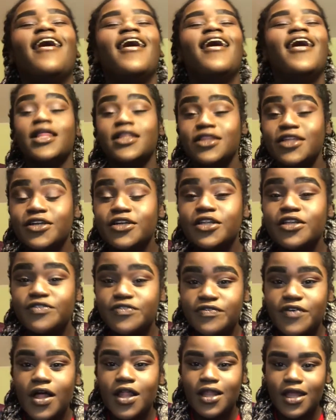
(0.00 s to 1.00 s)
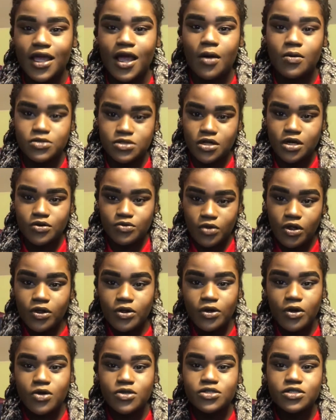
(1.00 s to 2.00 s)
I literally felt like I was on a
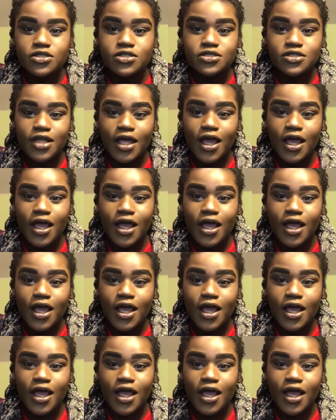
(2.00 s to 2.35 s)
roller coaster.